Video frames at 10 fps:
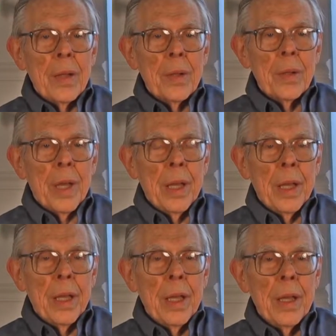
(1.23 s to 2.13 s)
New
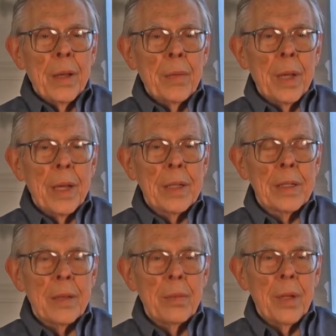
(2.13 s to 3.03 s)
Guinea, we had
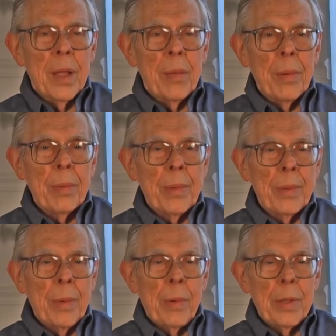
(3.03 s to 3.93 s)
some bully,
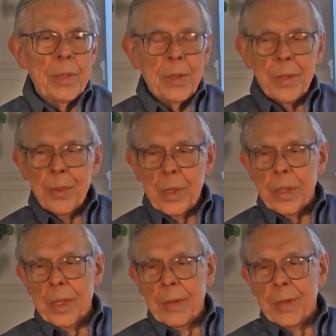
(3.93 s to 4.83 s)
mostly
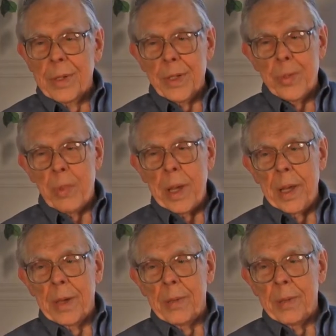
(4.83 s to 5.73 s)
switched over to
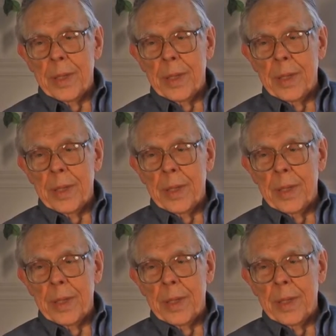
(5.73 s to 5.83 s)
spam.